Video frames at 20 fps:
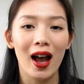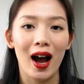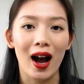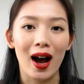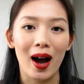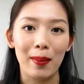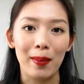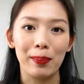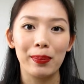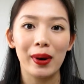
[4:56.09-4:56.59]

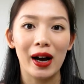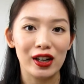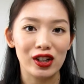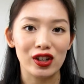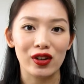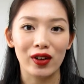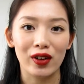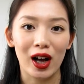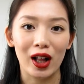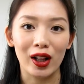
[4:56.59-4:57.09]
um, punch
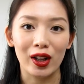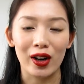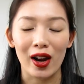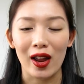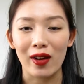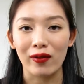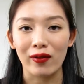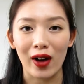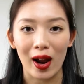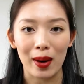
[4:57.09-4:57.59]
of color
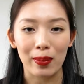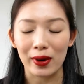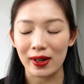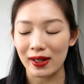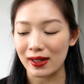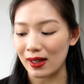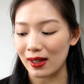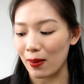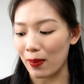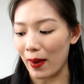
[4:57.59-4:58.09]
and
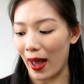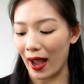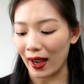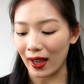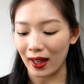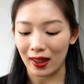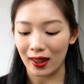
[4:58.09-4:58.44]
vibrancy back,